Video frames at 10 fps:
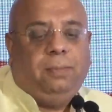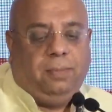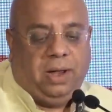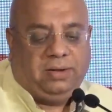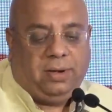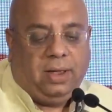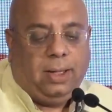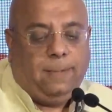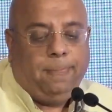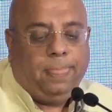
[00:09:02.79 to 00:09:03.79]
But
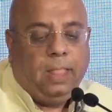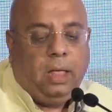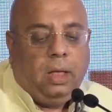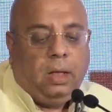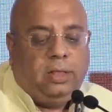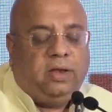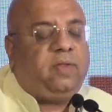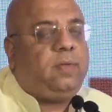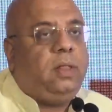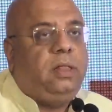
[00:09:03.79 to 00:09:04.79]
uh, there
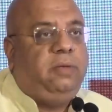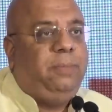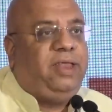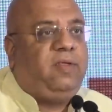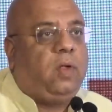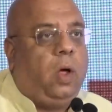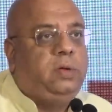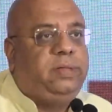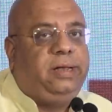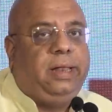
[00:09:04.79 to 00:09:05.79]
is there are many
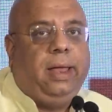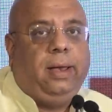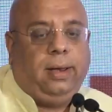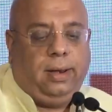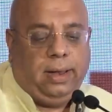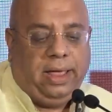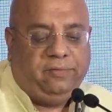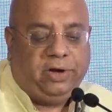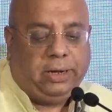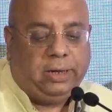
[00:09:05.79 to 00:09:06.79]
songs that they have
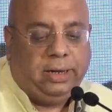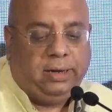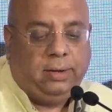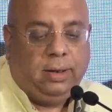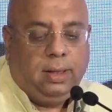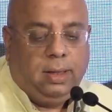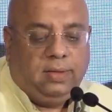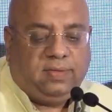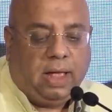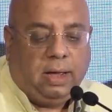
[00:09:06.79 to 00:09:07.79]
written and
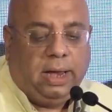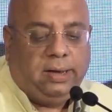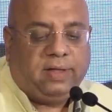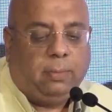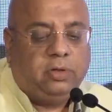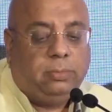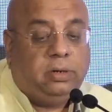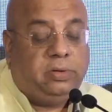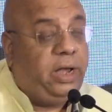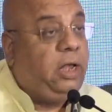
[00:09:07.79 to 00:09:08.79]
sung, and some of them
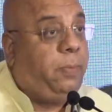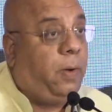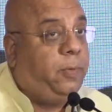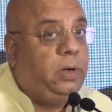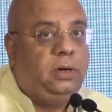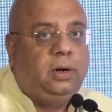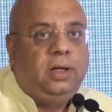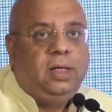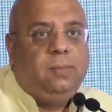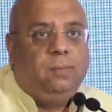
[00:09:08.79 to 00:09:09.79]
are really popular.
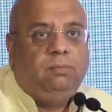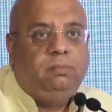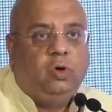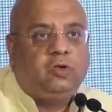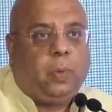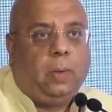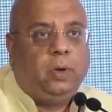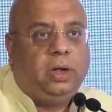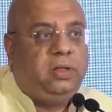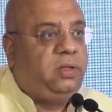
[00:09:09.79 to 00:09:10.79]
Most
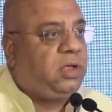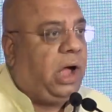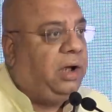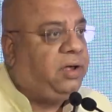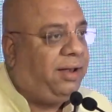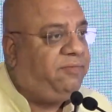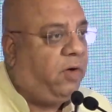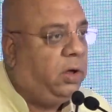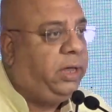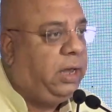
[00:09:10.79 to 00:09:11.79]
popular is Can't Help
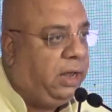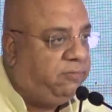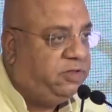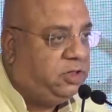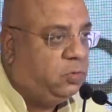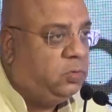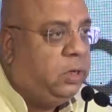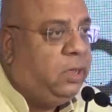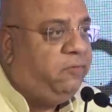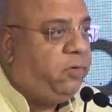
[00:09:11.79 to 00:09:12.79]
Falling in Love with You
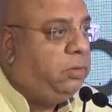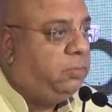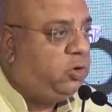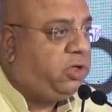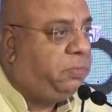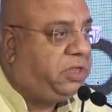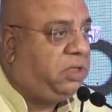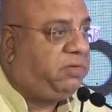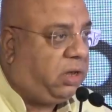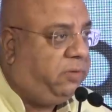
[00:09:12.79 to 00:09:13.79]
from the motion
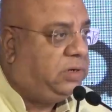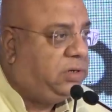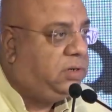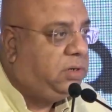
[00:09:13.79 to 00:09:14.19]
picture Sliver.